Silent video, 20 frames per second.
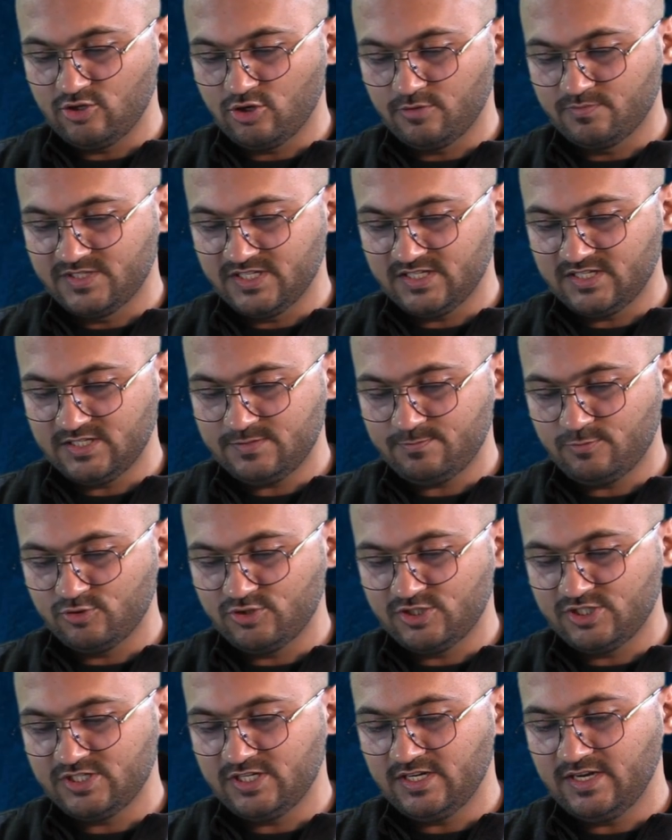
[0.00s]
The object is
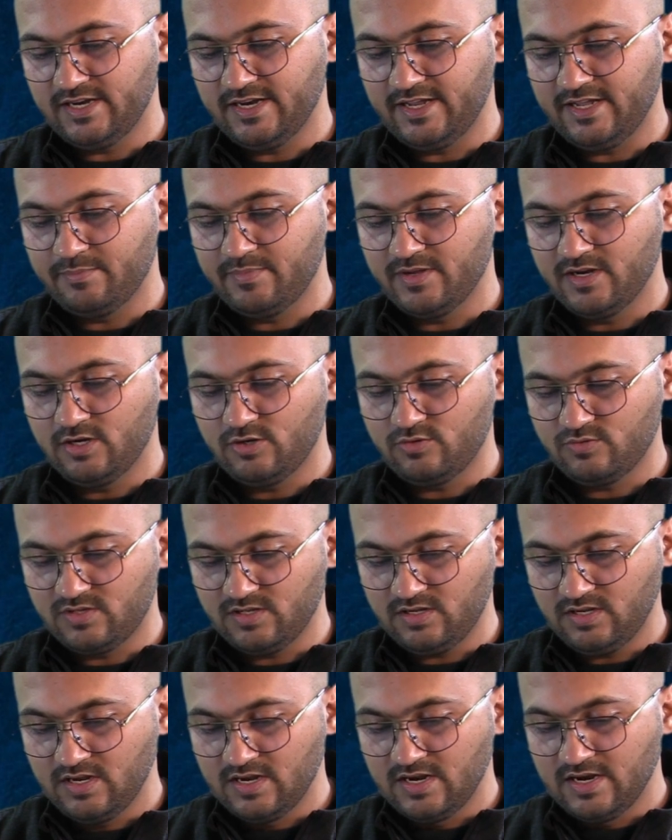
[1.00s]
positioned labial to
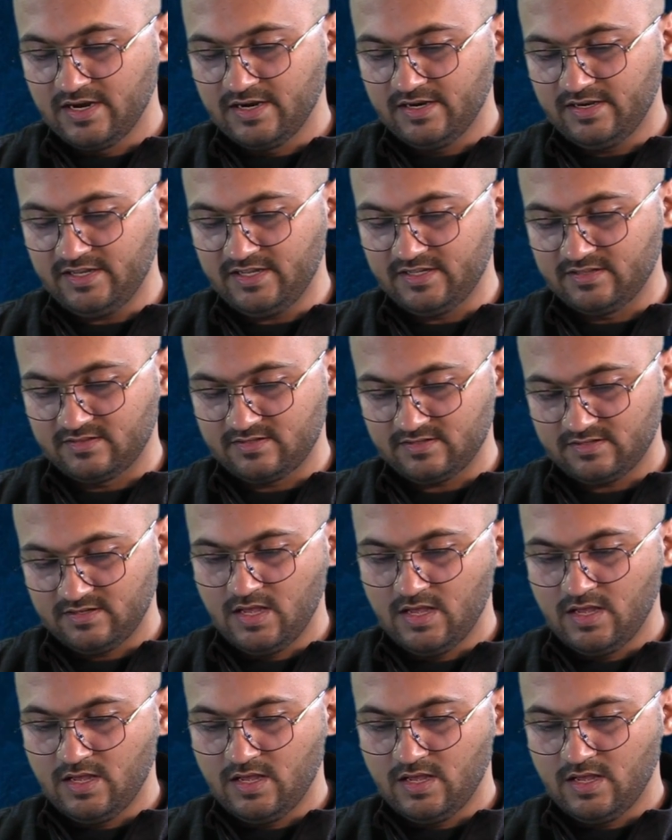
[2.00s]
the teeth.